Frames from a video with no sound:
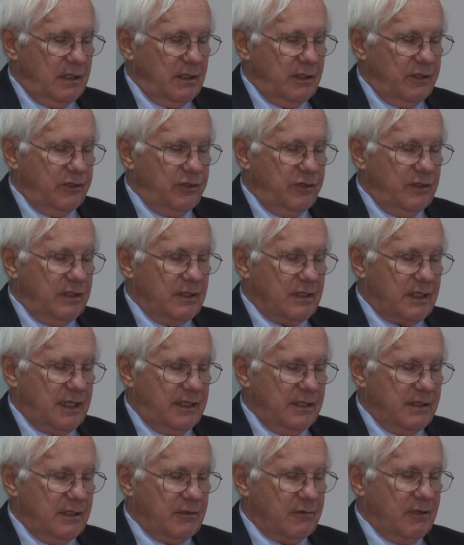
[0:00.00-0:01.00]
could you
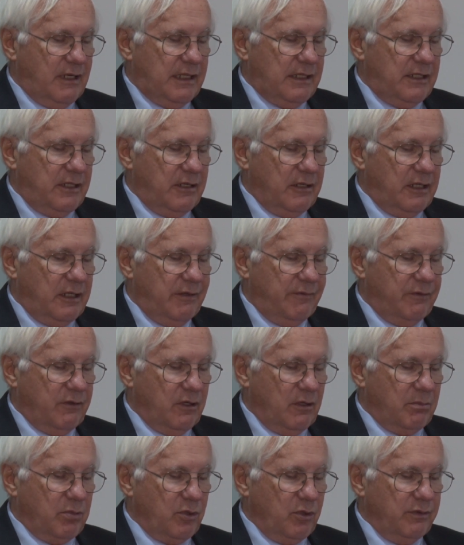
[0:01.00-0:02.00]
discuss the criteria for
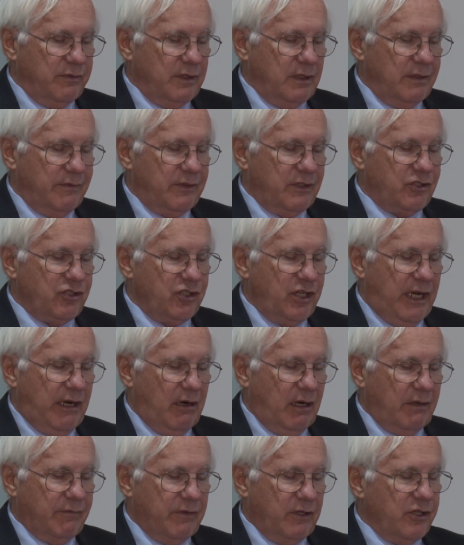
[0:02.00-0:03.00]
approval of a
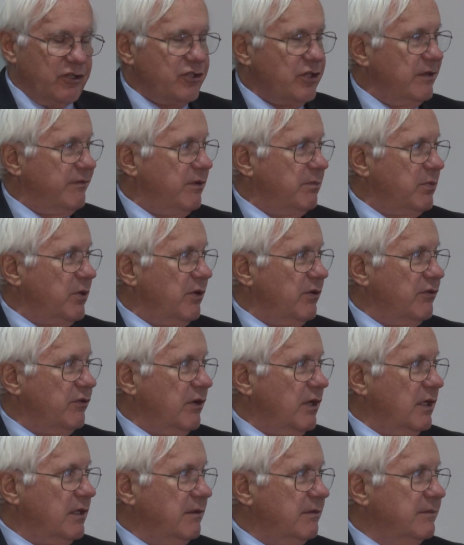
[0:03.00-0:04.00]
generic version of a
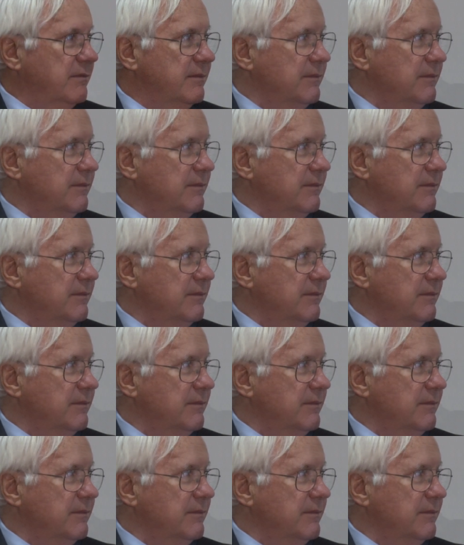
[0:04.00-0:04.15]
prodrug?